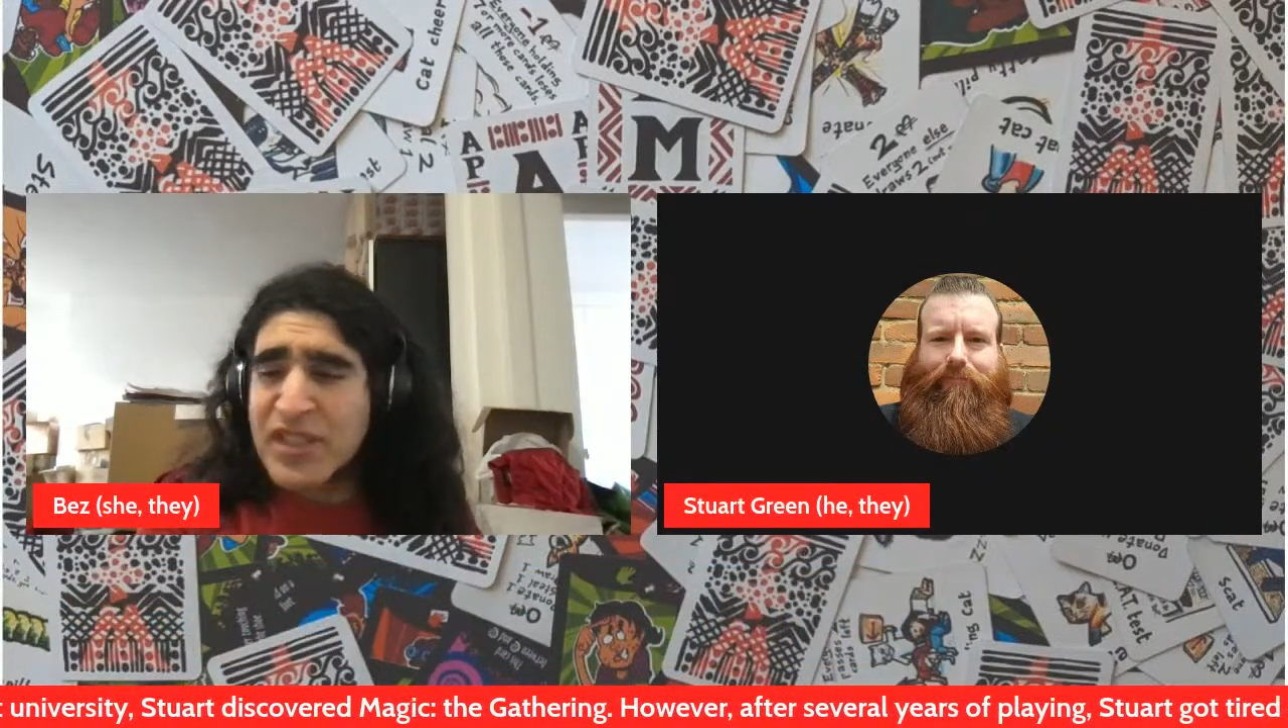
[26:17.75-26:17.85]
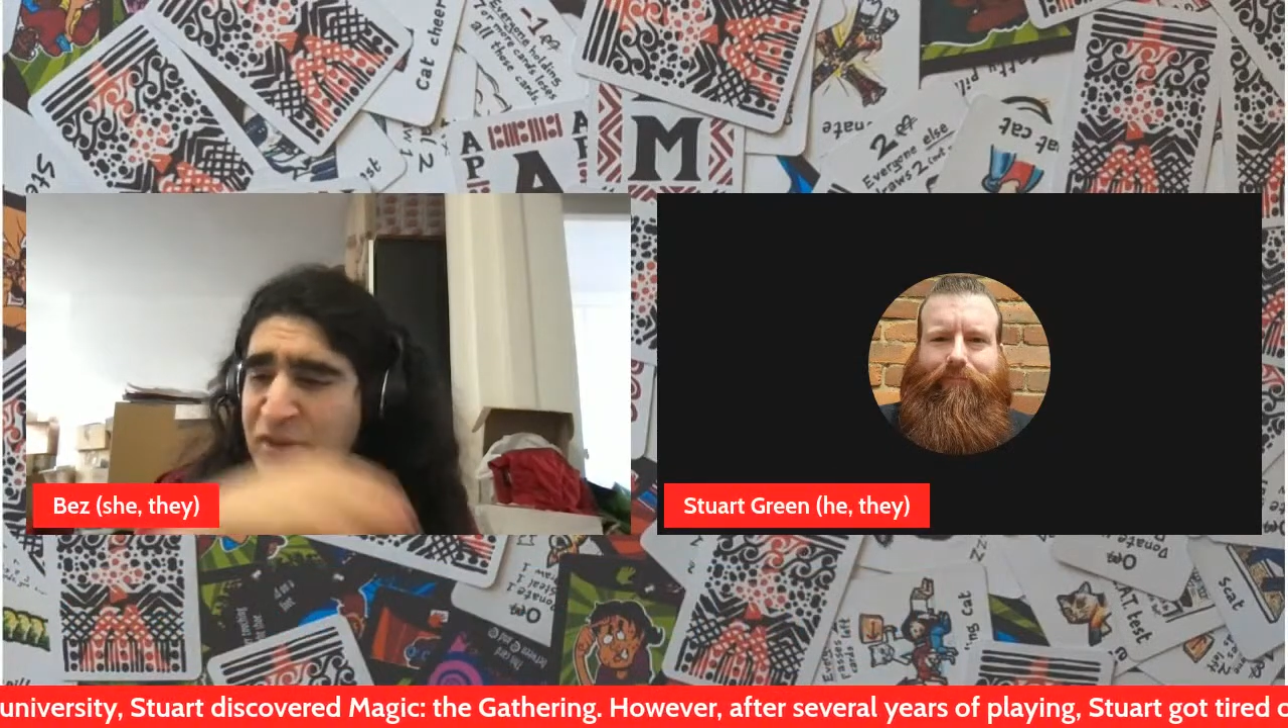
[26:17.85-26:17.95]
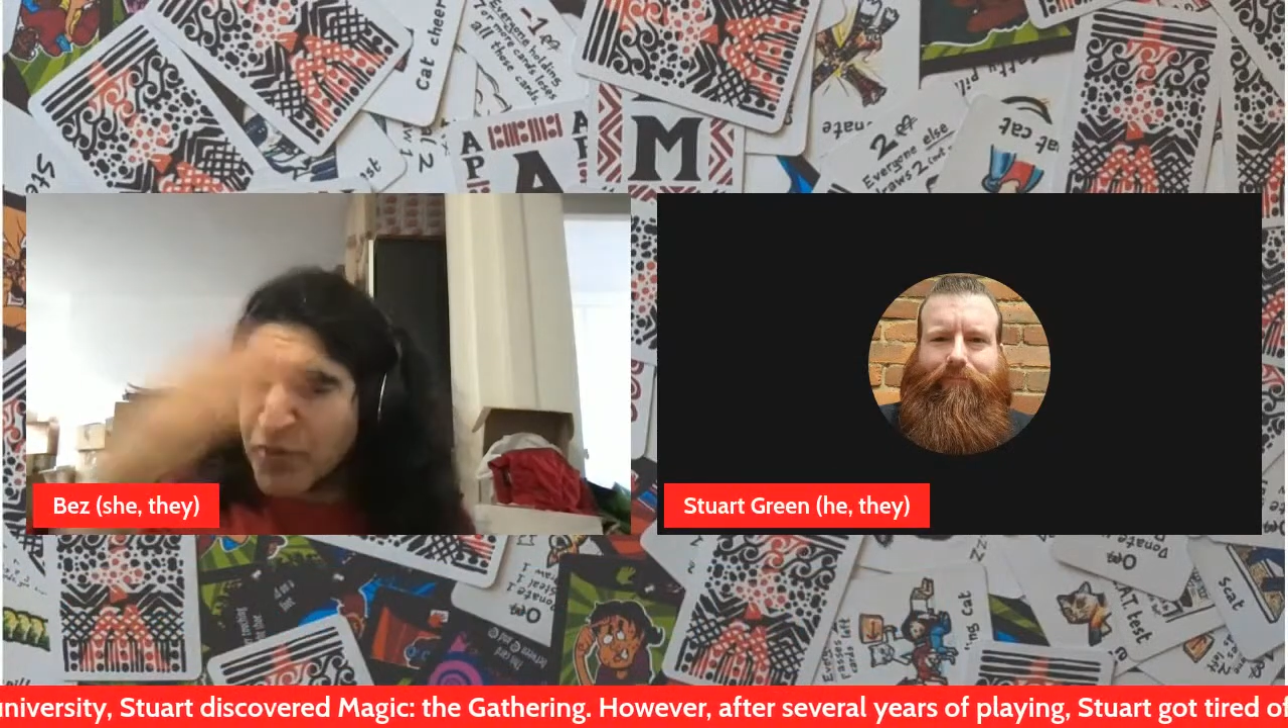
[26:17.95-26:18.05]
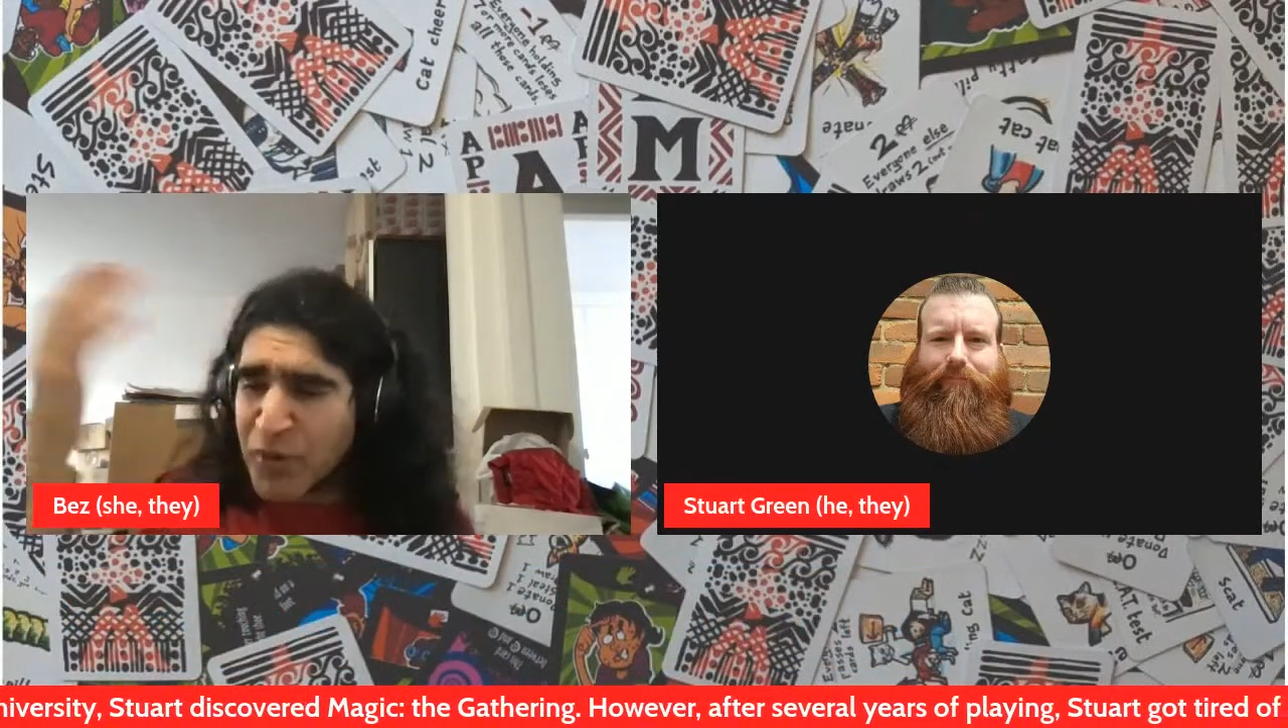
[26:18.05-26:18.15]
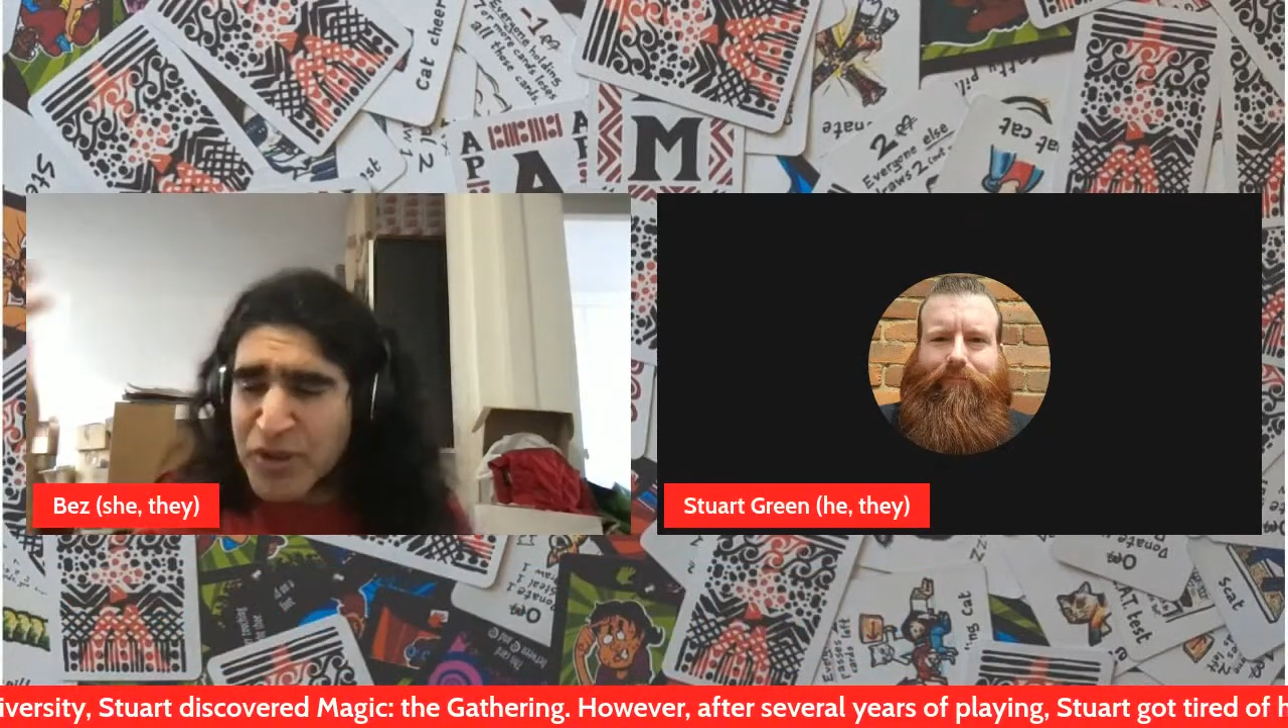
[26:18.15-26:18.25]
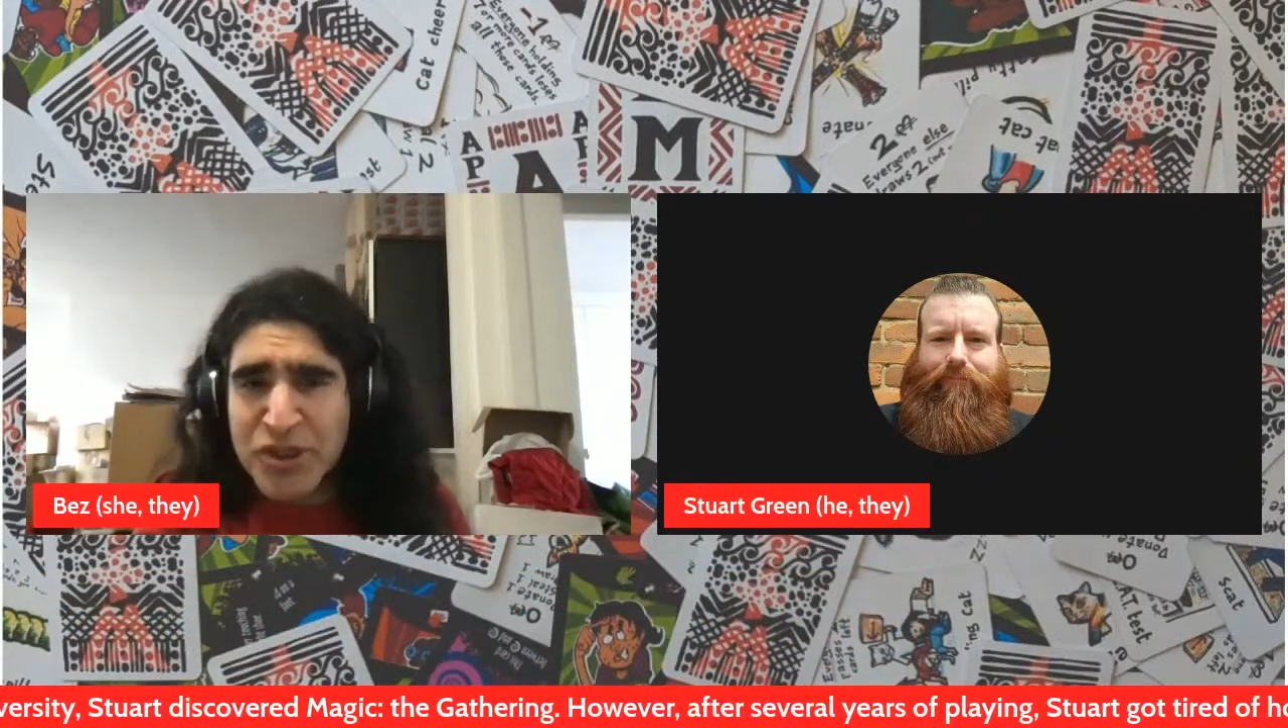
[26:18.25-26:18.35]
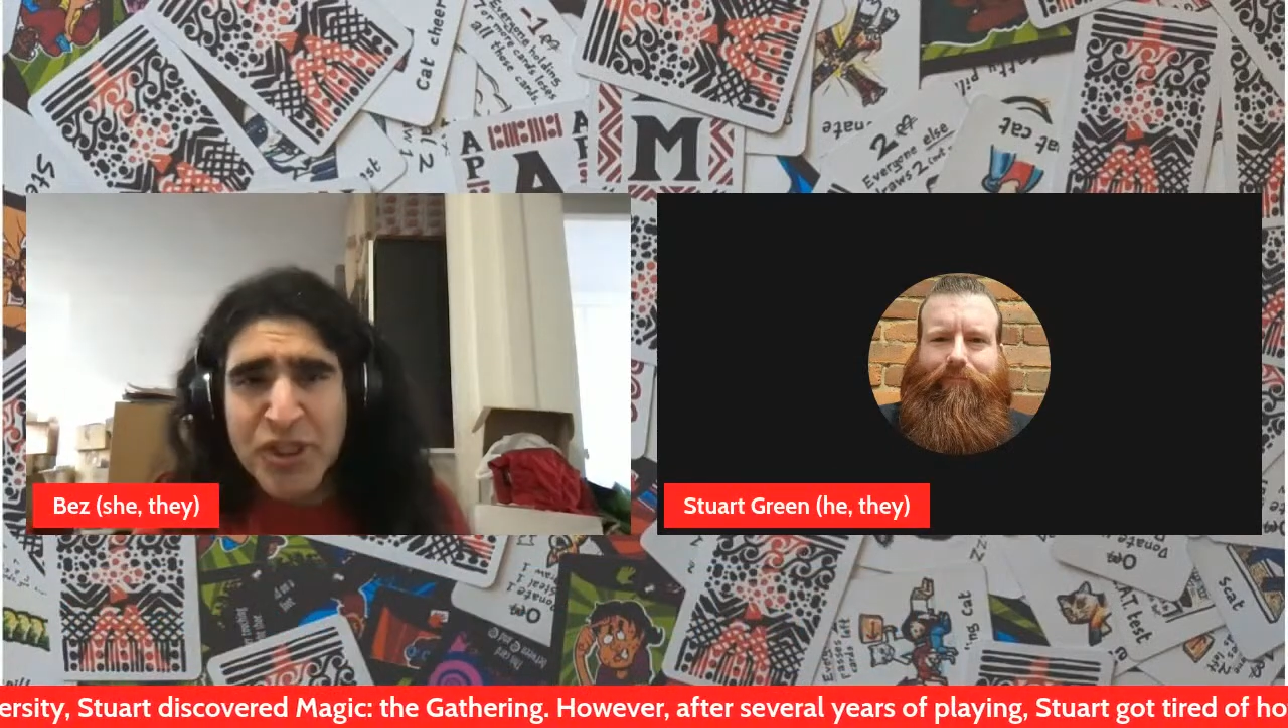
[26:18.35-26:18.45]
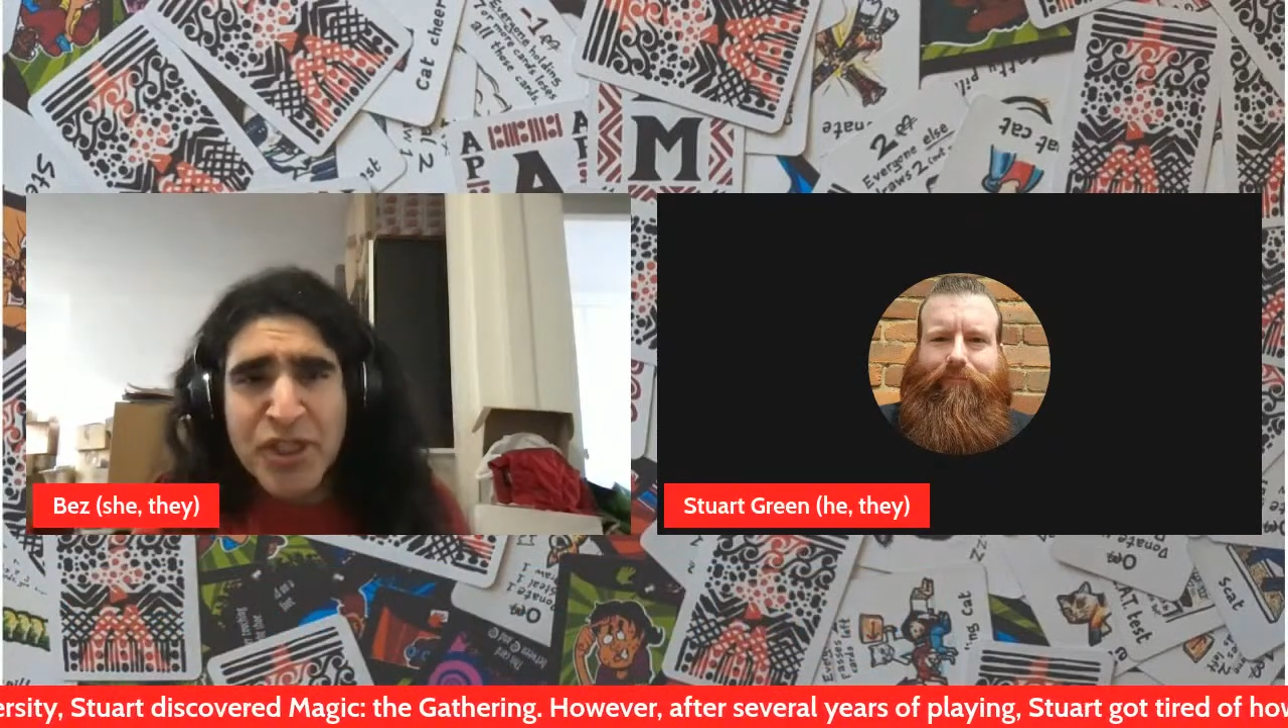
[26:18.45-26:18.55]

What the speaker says: KeyForge.